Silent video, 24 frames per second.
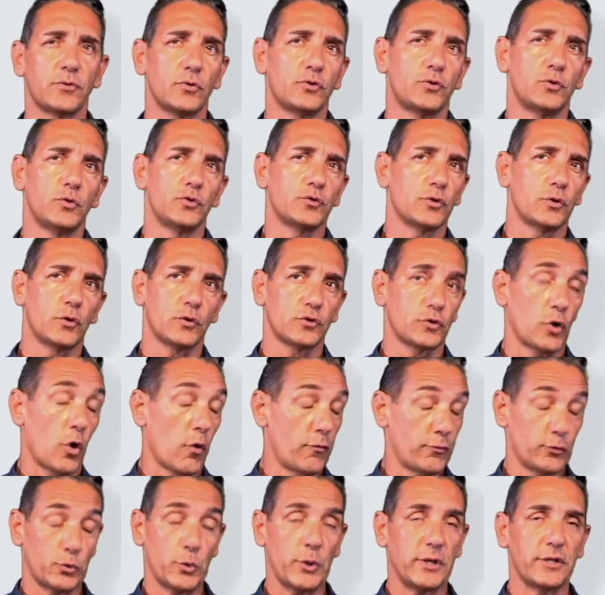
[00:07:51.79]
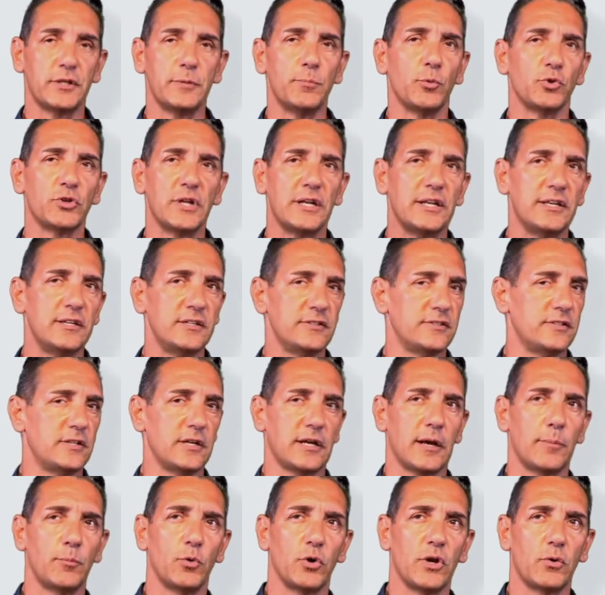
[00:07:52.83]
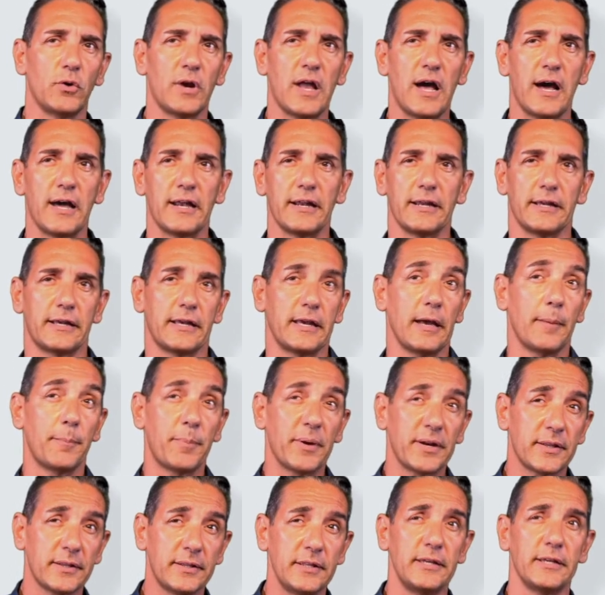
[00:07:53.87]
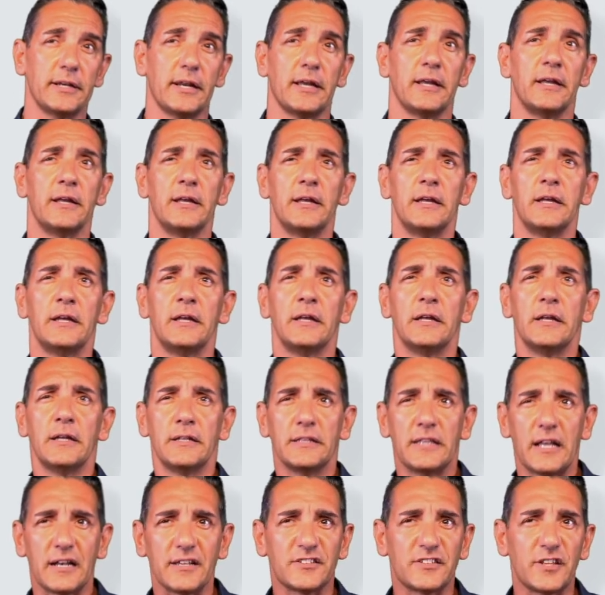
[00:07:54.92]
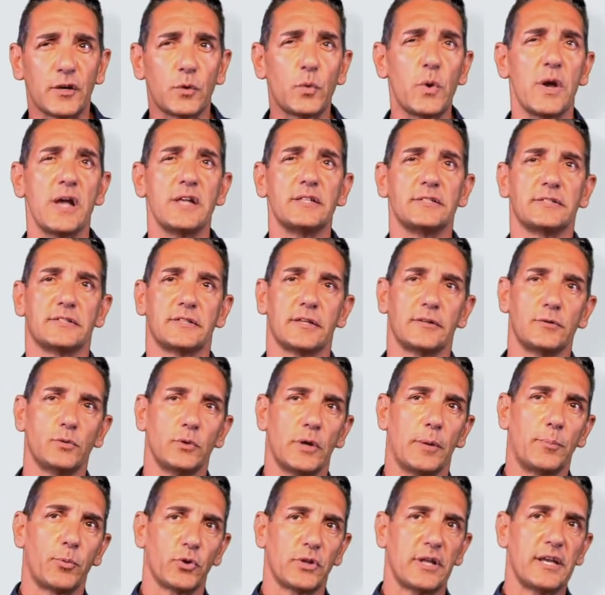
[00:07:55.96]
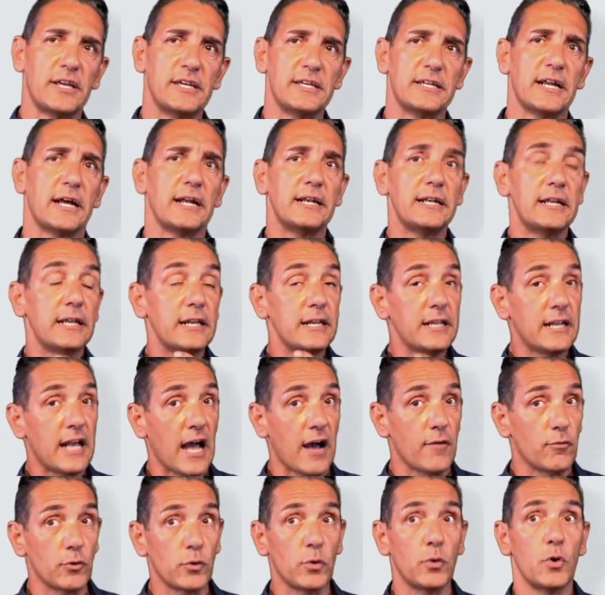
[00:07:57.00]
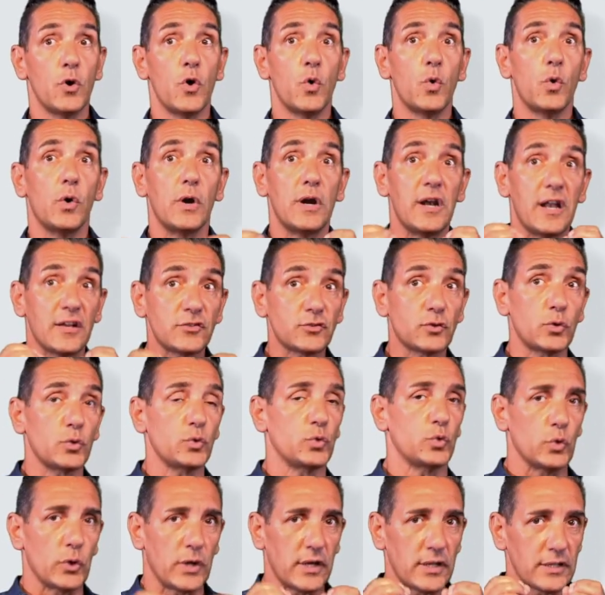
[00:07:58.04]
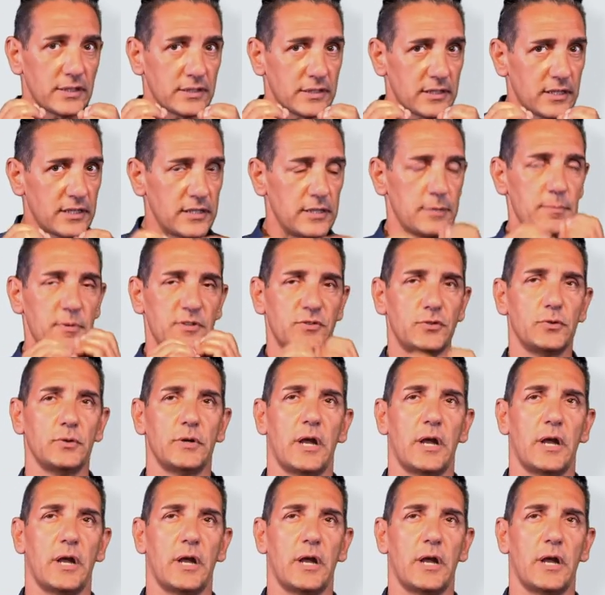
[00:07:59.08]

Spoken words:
In order to do this, molecular modeling software is used. This is able to obtain a 3D structure of a protein starting from its